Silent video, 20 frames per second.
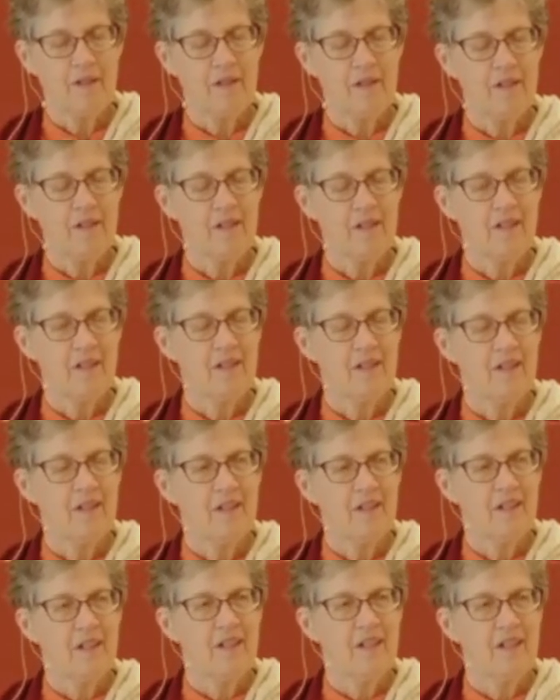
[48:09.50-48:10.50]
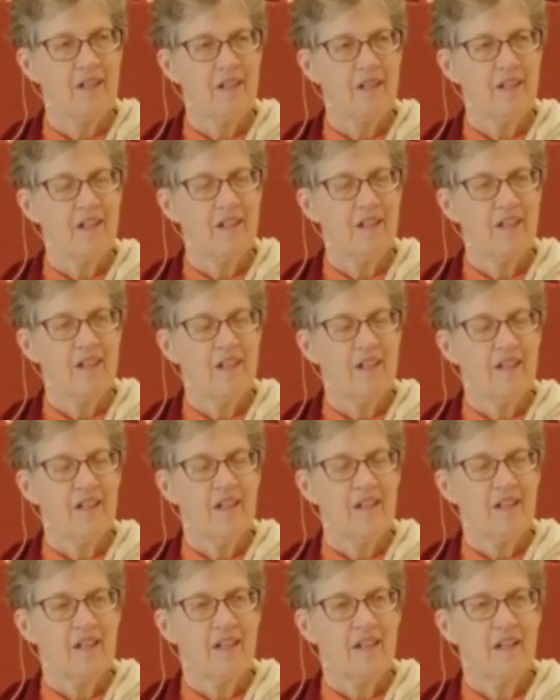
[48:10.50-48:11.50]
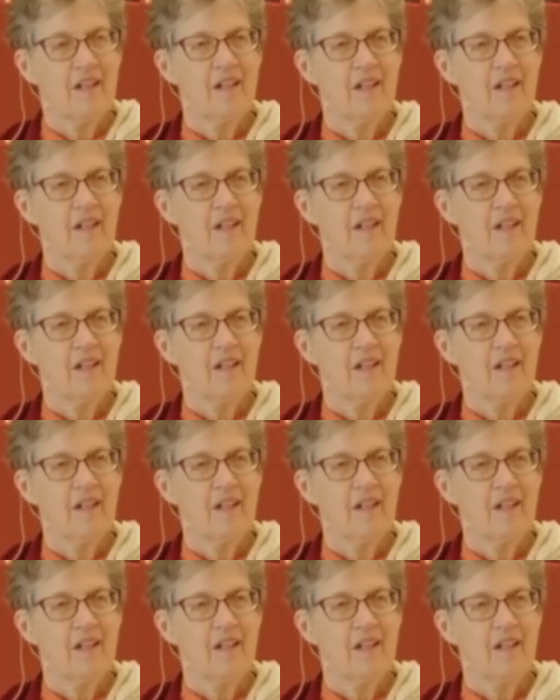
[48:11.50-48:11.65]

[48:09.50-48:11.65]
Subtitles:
(no one is talking)